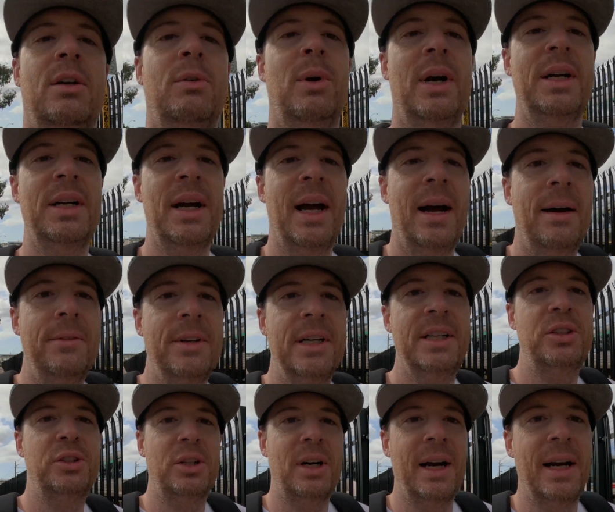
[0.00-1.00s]
Wonder how
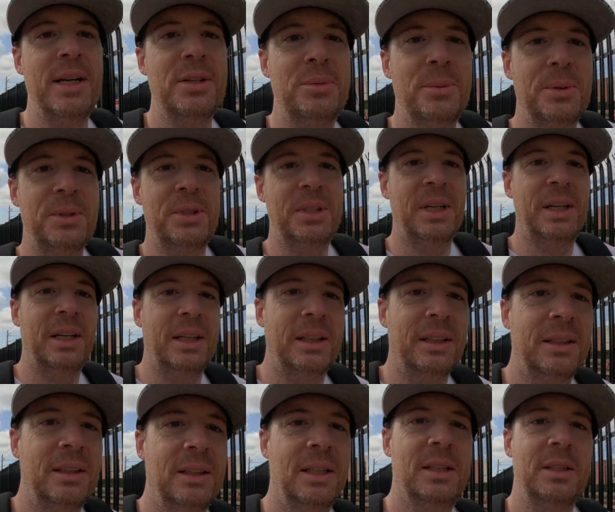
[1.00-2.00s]
many trains we'll see
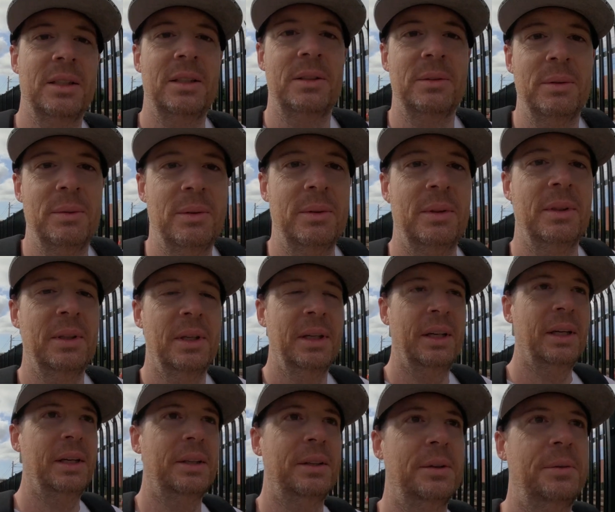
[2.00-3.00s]

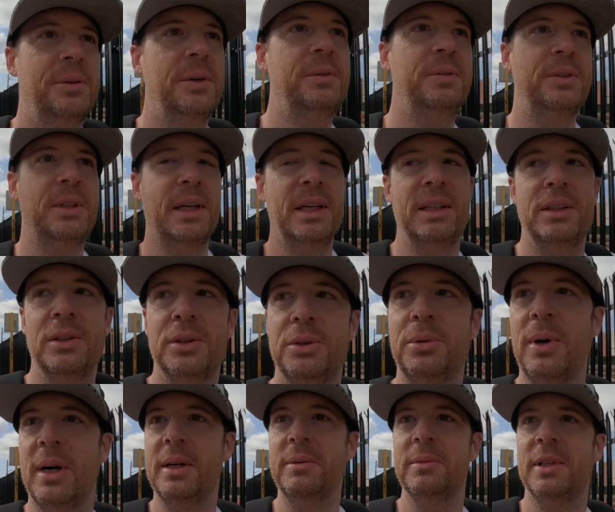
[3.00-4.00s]
in the 15 or
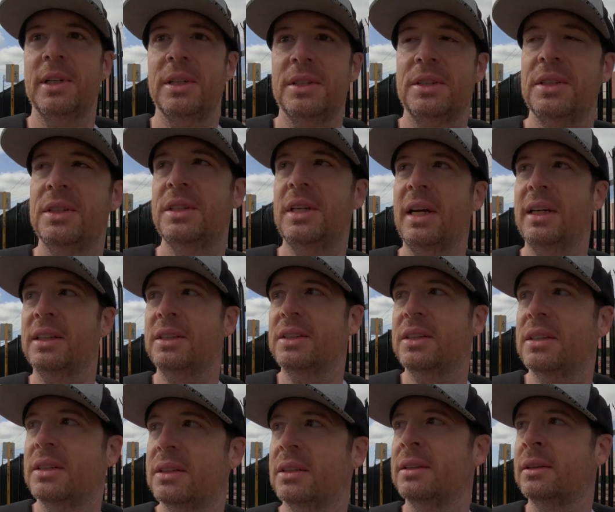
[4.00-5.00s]
20 minutes it takes
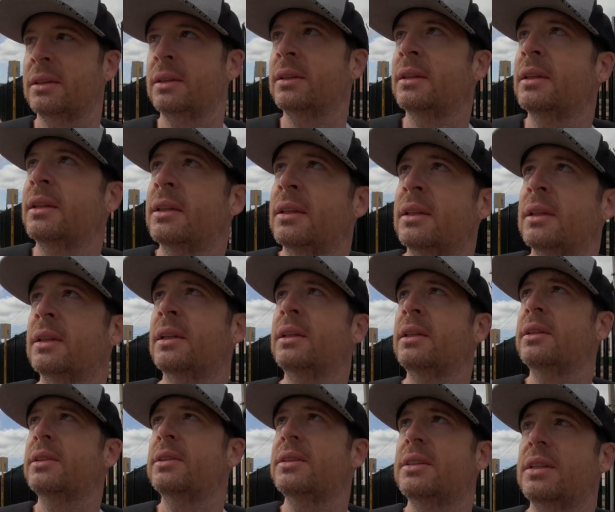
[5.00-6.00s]

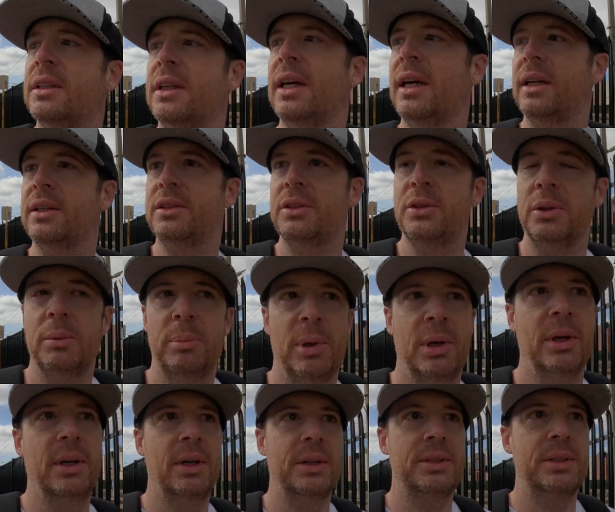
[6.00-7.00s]
to get to
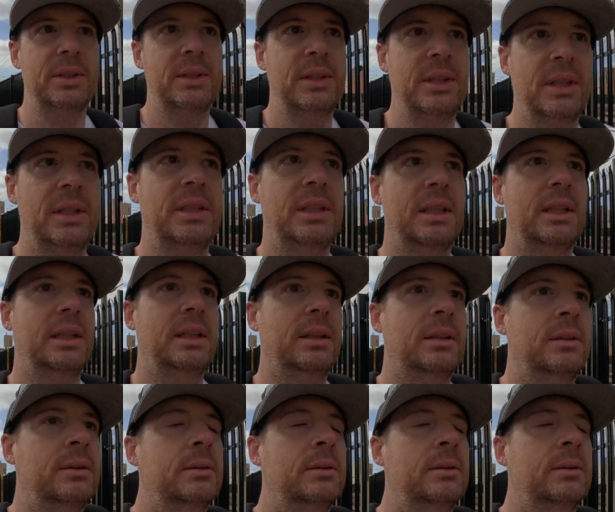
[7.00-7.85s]
Perth City.